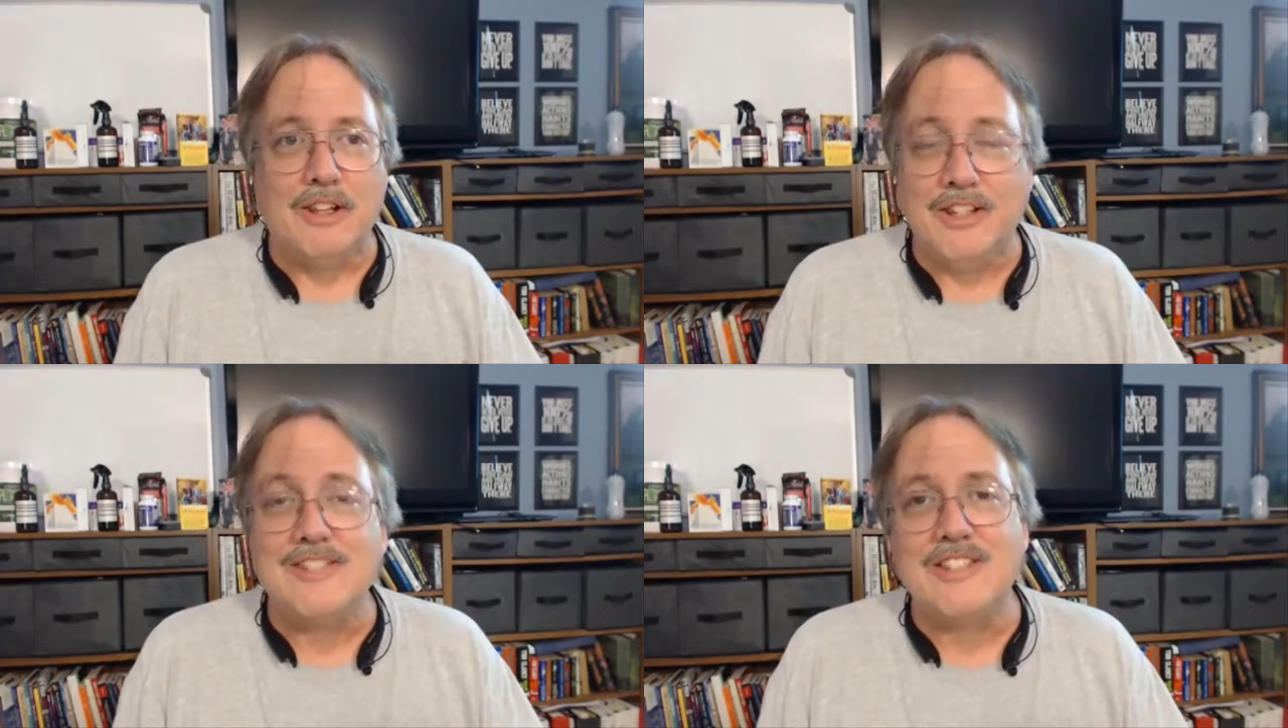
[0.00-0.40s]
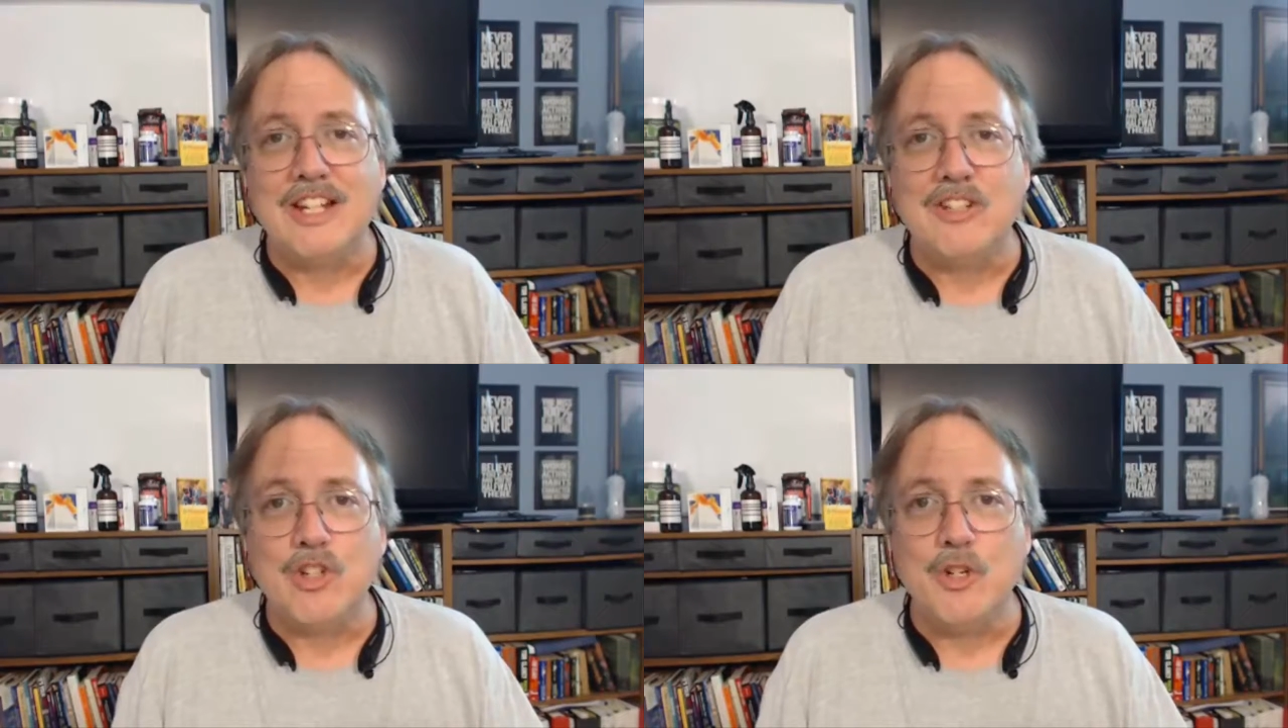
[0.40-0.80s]

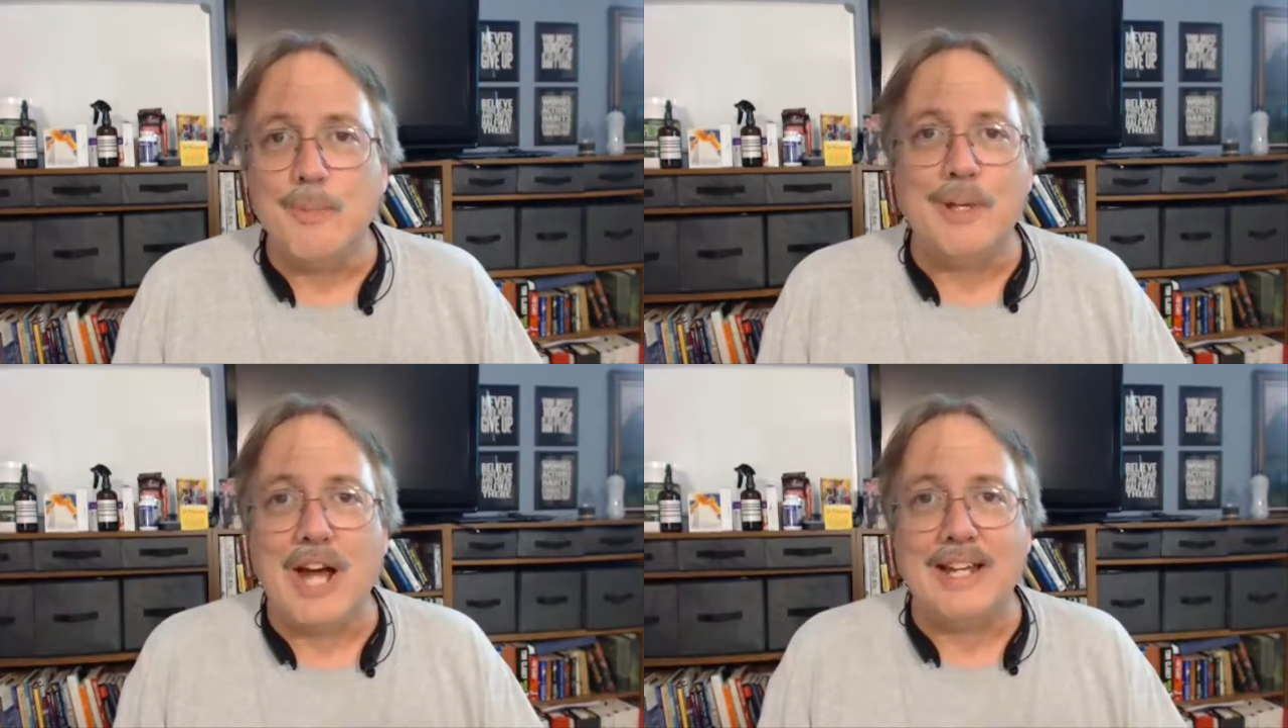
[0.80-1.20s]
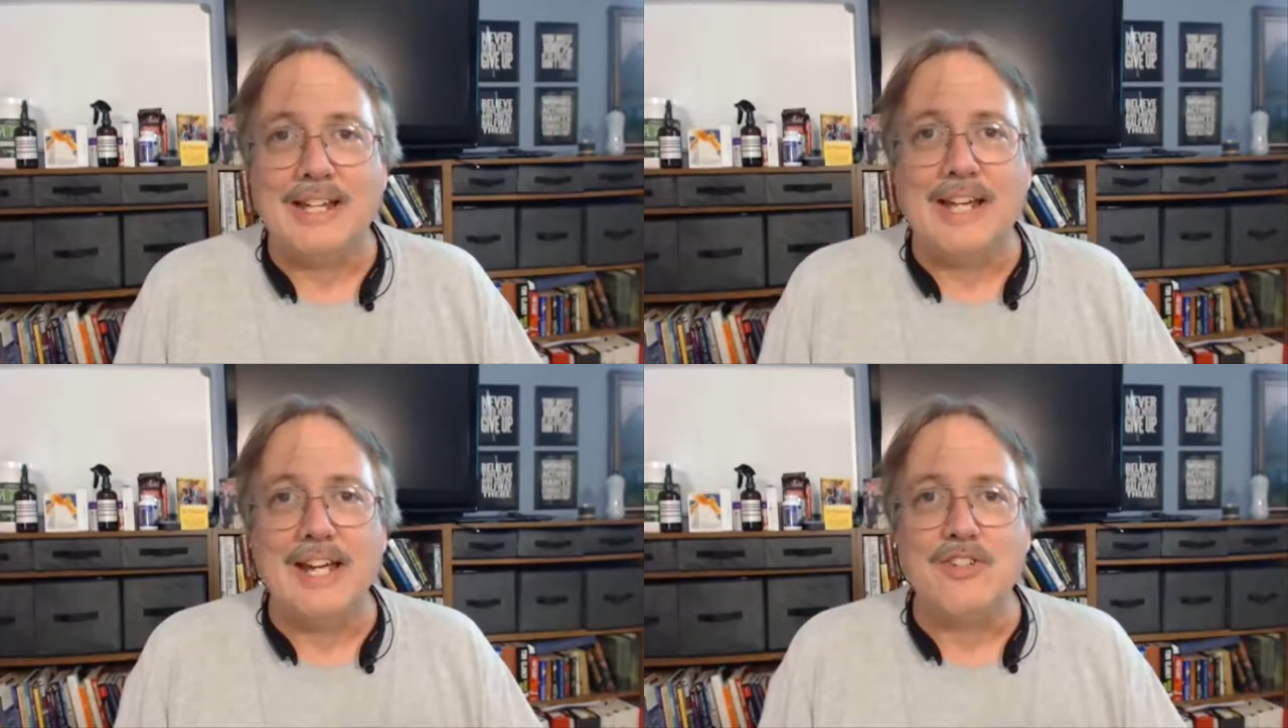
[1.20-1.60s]
listening to you but not
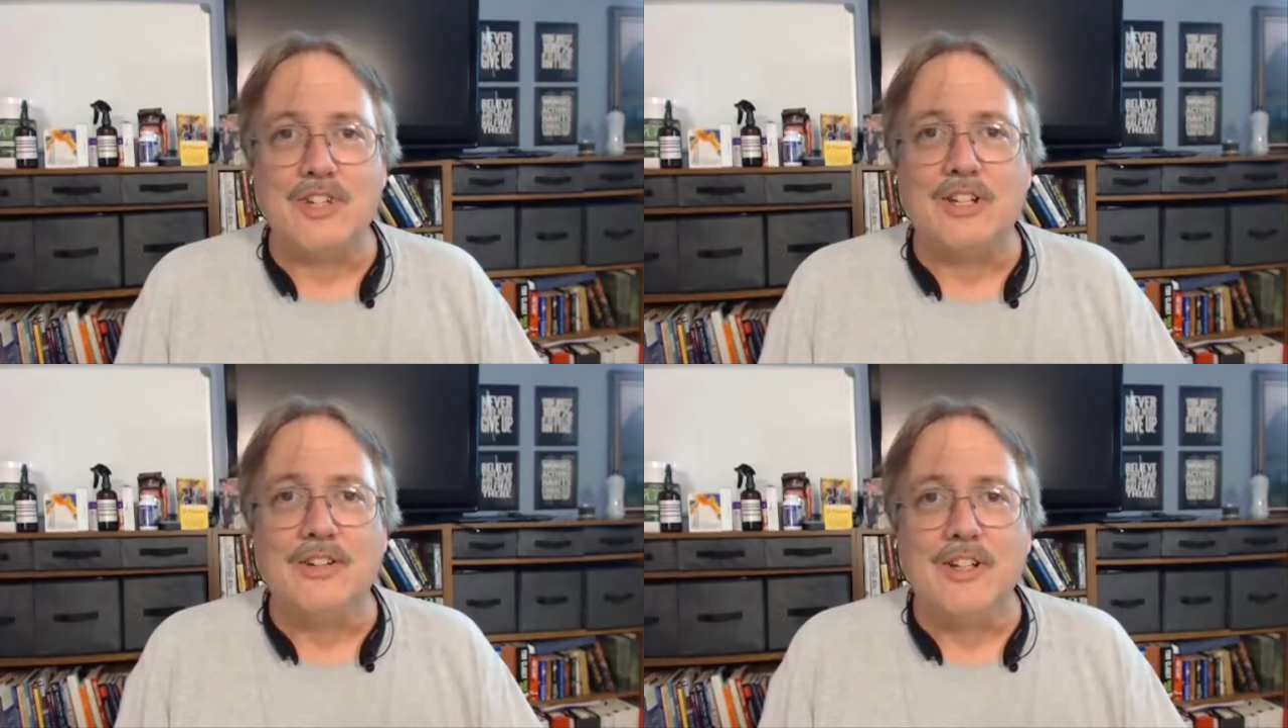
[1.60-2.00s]
engaging.